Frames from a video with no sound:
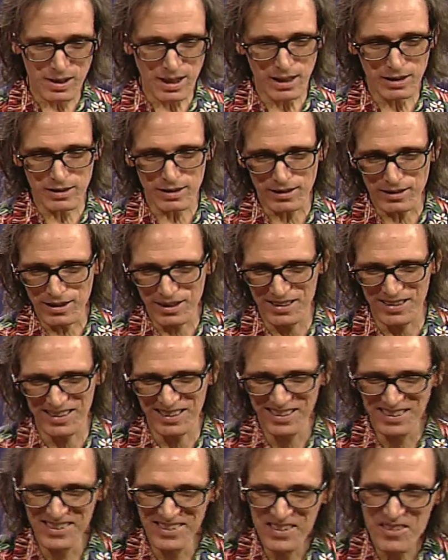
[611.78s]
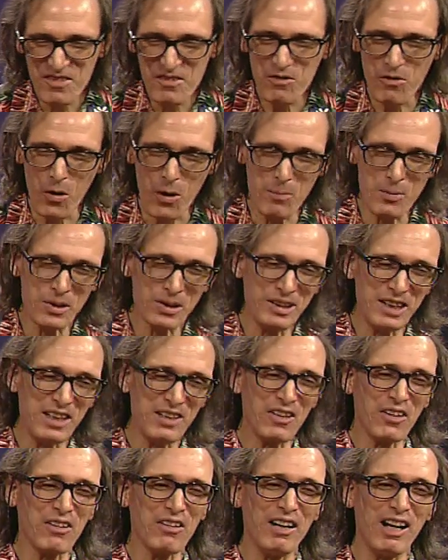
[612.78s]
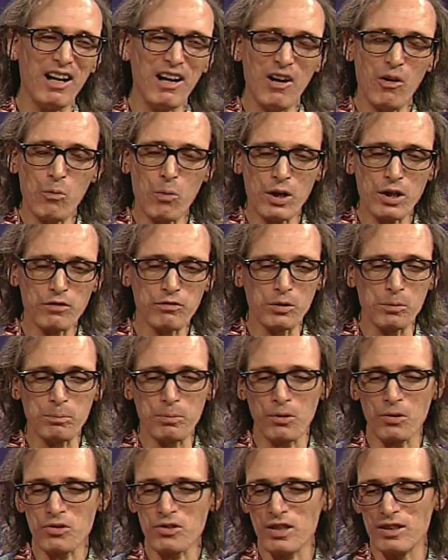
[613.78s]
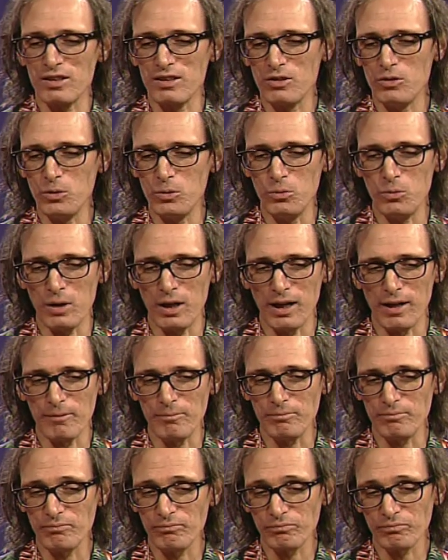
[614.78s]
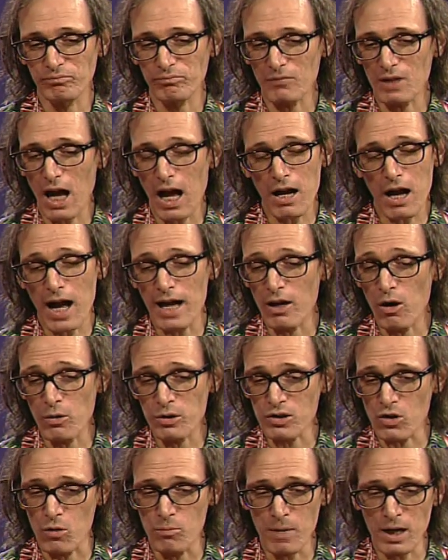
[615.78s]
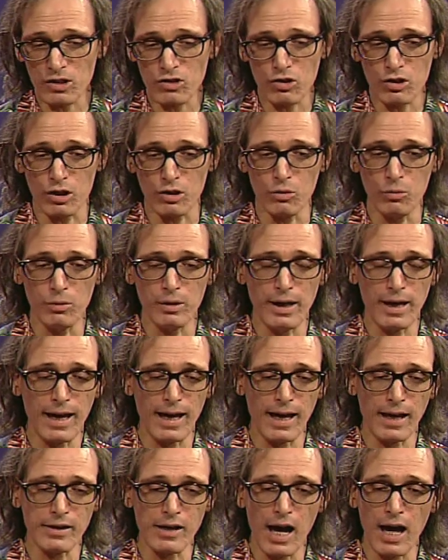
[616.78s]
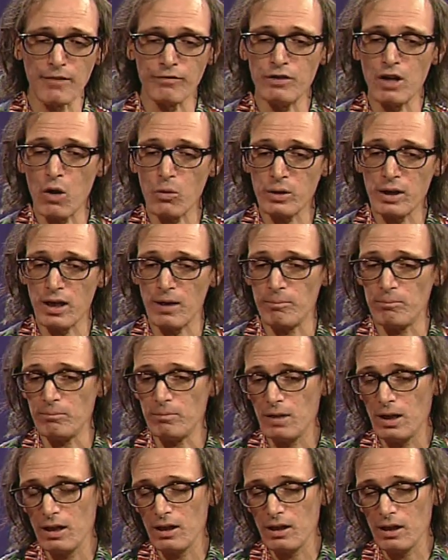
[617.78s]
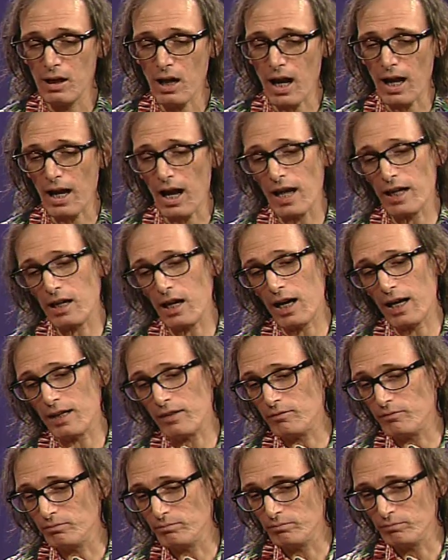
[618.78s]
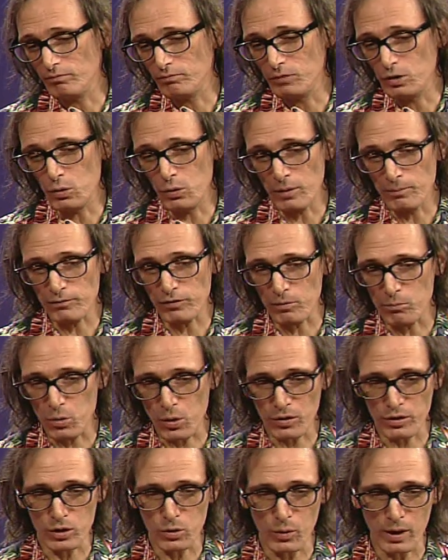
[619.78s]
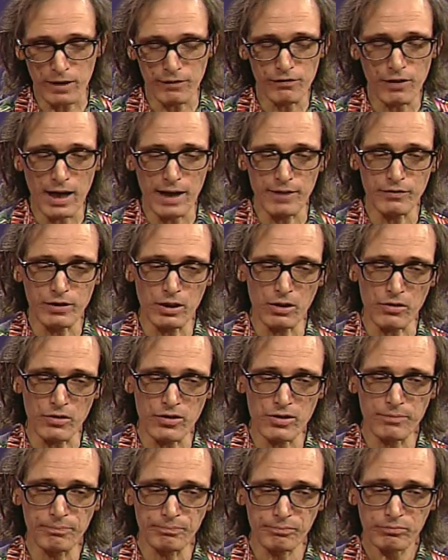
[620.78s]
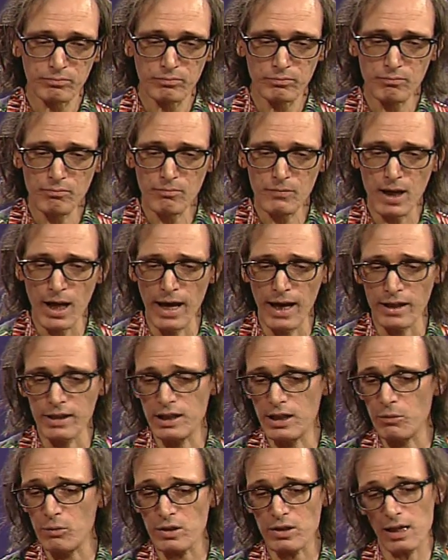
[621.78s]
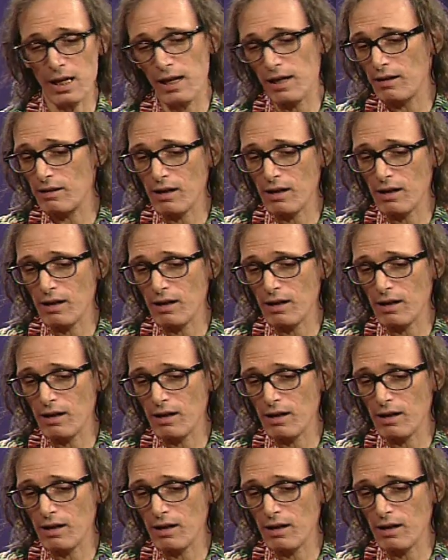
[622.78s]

sainted former leader, a wonderful person who I owe so much to. And I've known him, I knew him for more than 25 years. And he was